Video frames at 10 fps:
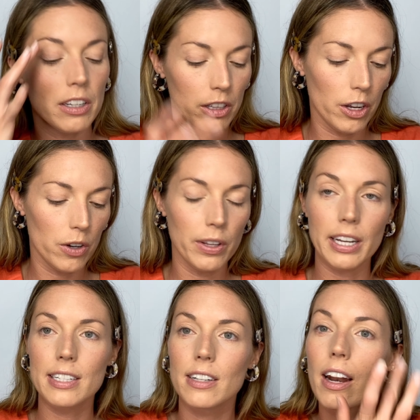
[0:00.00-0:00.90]
glow, like
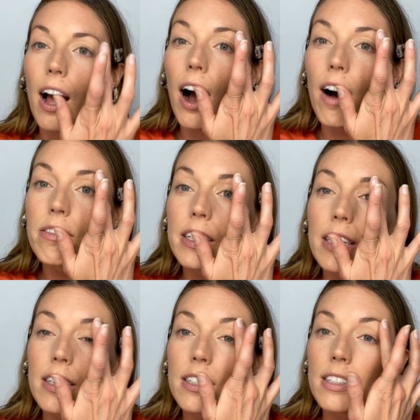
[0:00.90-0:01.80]
it's not
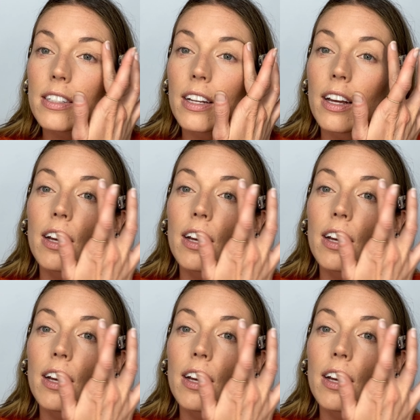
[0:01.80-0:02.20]
obvious